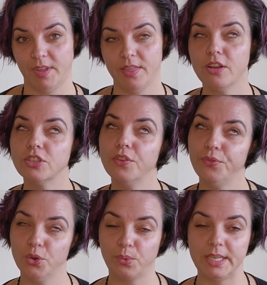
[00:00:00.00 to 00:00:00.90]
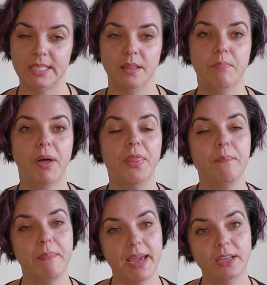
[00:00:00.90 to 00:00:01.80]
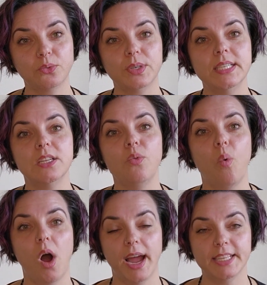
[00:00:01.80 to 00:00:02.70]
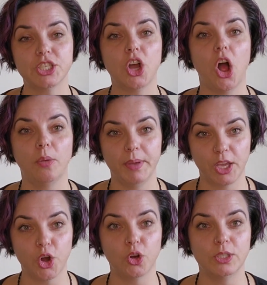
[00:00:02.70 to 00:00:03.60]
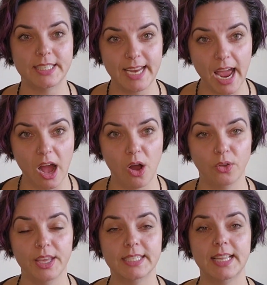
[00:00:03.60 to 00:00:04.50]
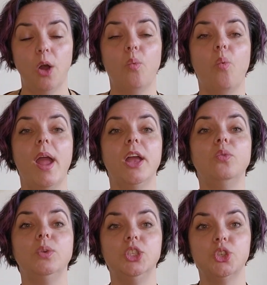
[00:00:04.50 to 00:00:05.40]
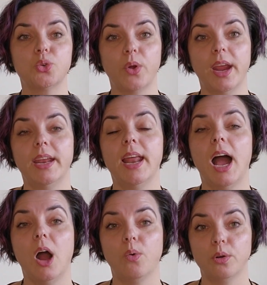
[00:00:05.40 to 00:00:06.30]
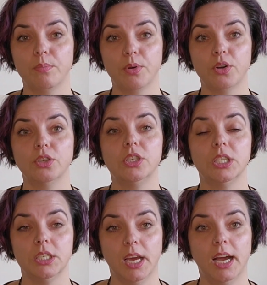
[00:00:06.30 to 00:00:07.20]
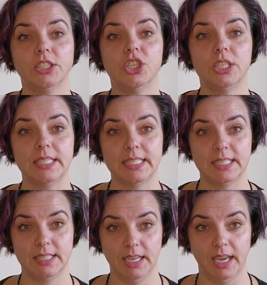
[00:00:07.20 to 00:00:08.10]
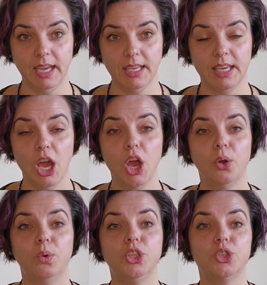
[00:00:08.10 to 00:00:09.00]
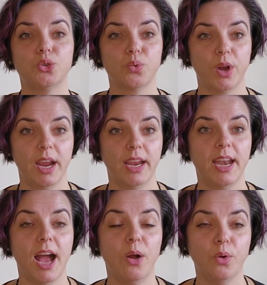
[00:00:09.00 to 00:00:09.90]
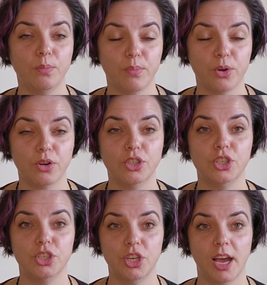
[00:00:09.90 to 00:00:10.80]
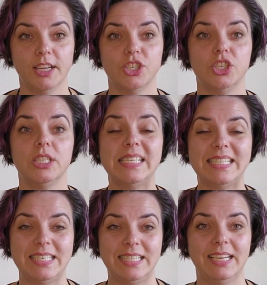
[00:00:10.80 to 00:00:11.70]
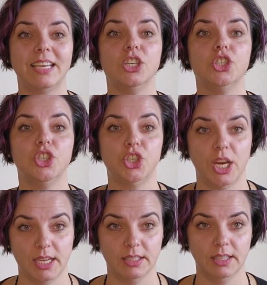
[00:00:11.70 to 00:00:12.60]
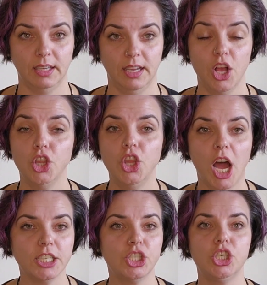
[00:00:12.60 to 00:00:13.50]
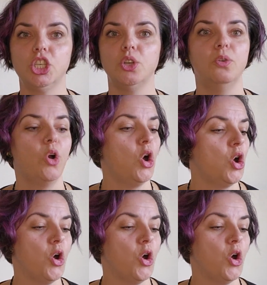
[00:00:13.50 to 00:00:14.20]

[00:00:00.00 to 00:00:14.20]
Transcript: there's a few reasons, but the main reason why it's calming her down is that when we train our bird to touch the stick, we train our bird to touch the stick gently, not to